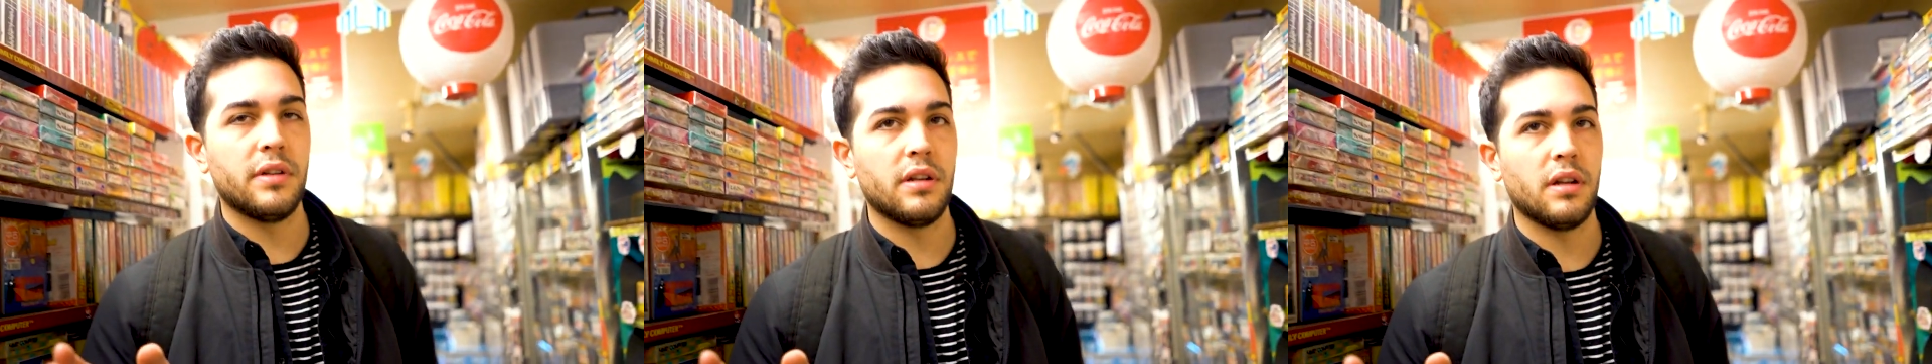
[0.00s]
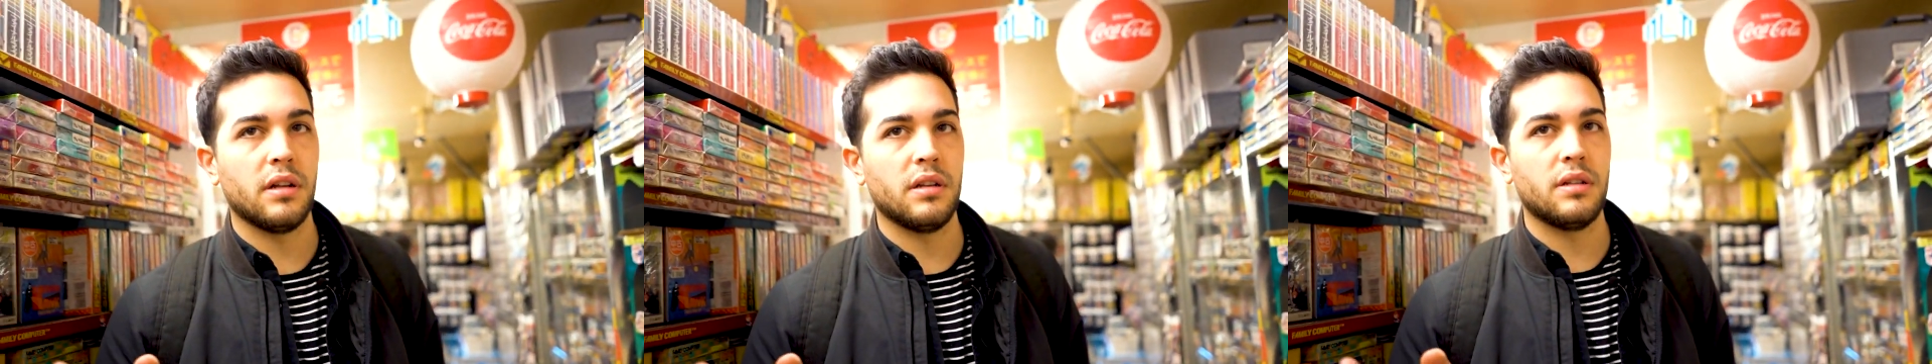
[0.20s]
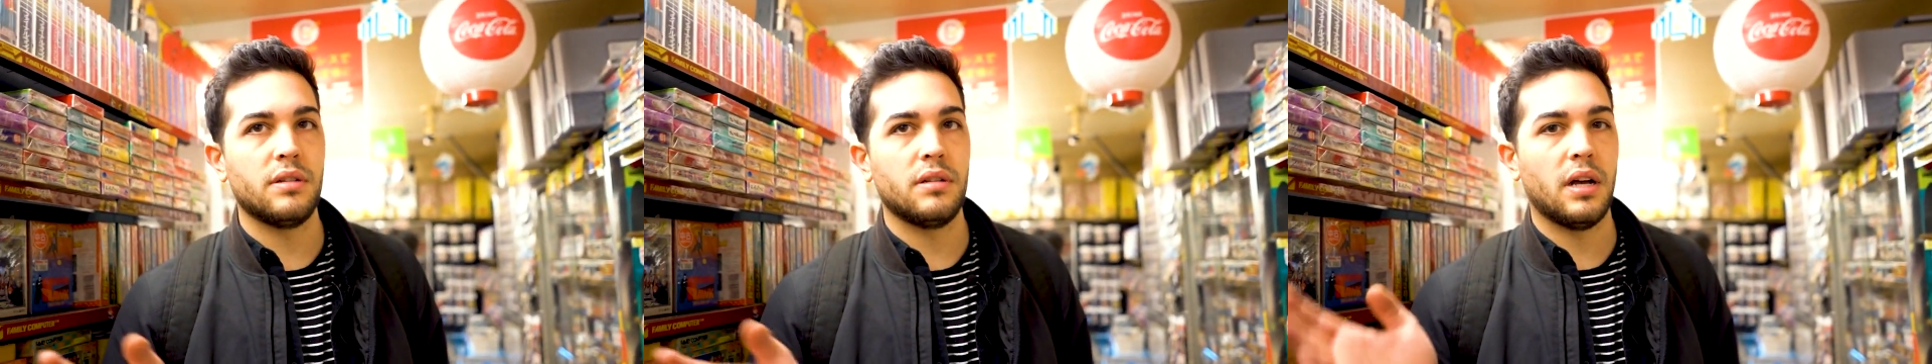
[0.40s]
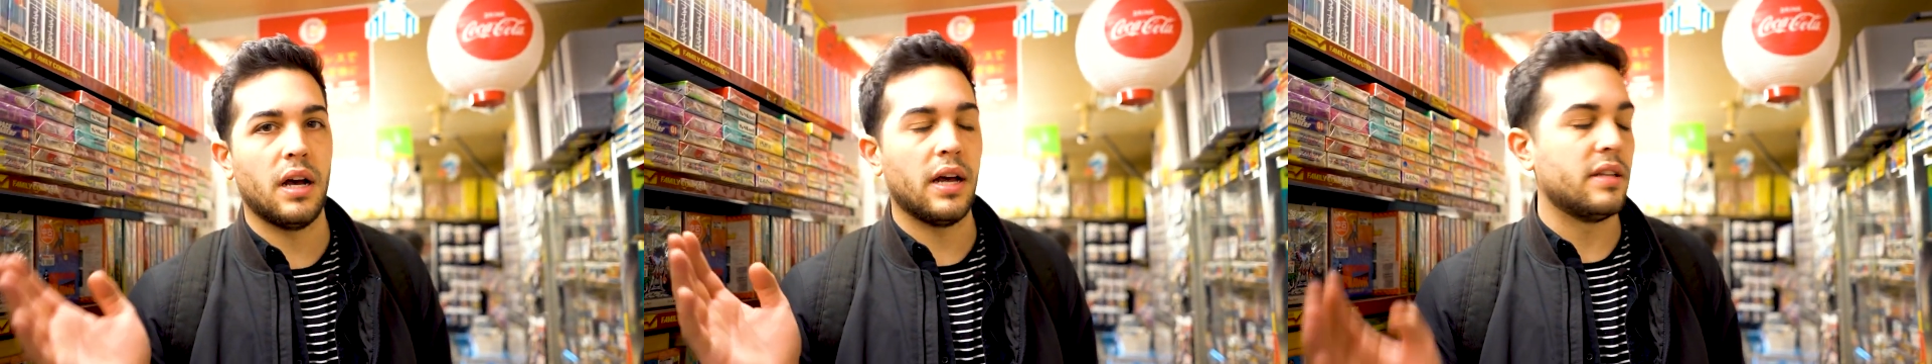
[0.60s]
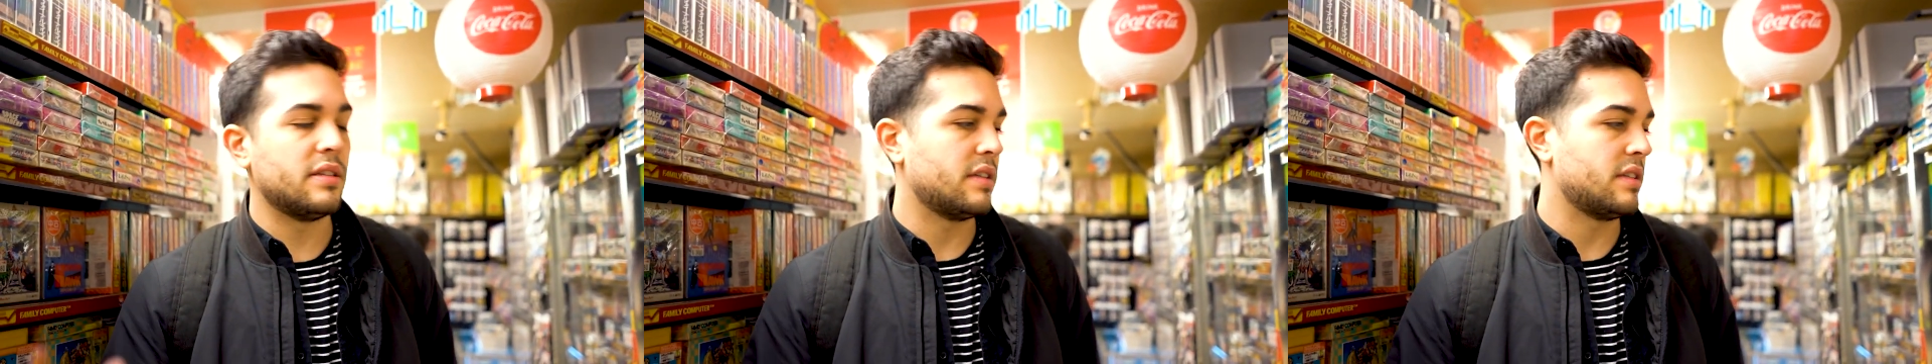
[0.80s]
on
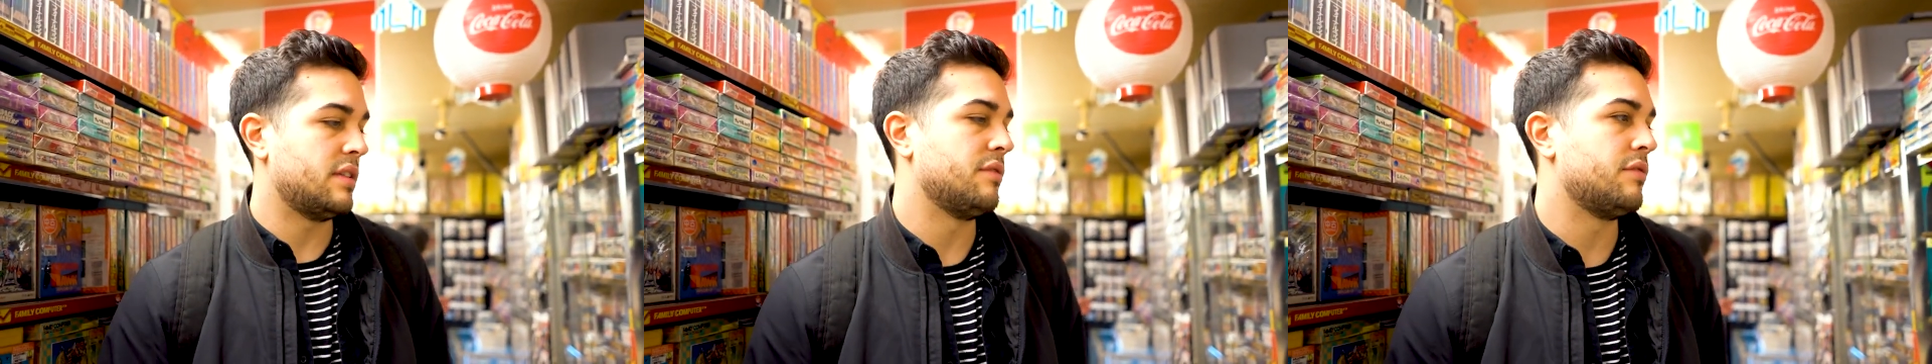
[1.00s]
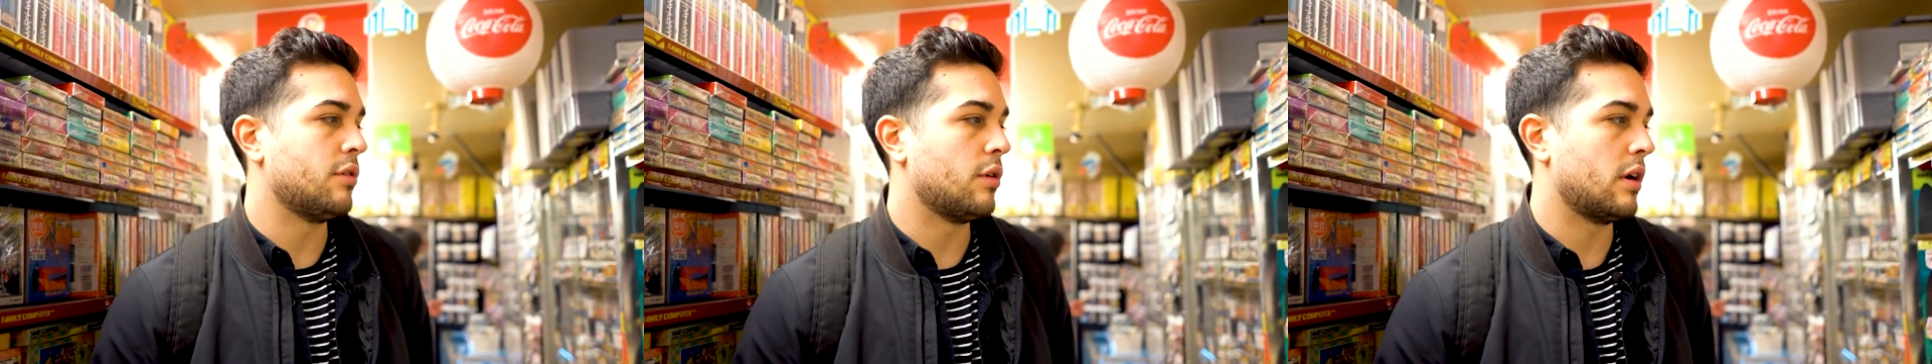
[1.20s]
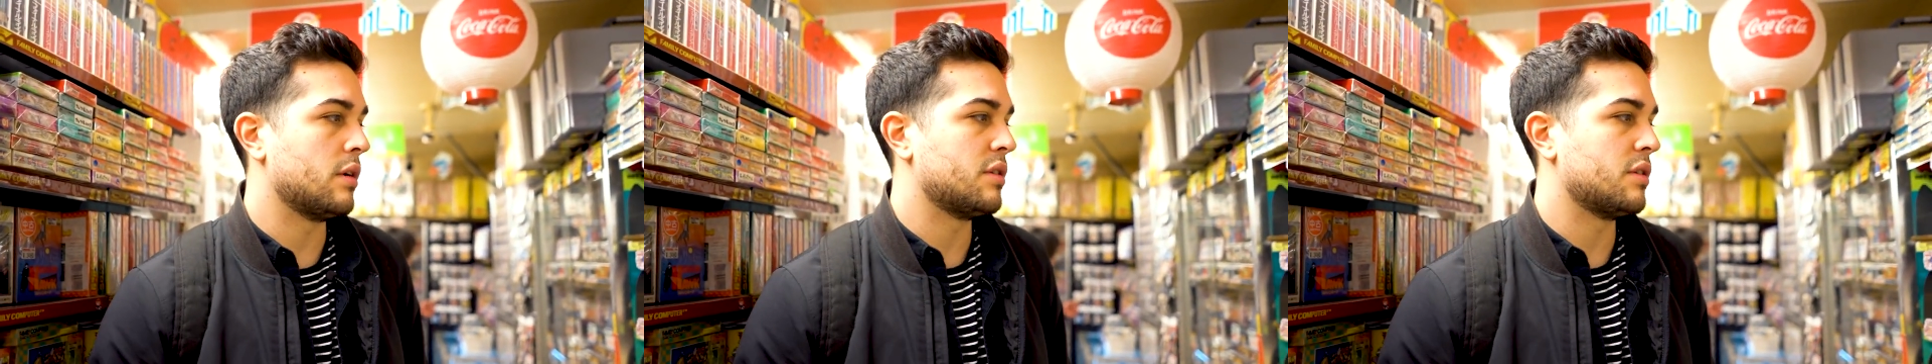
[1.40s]
N64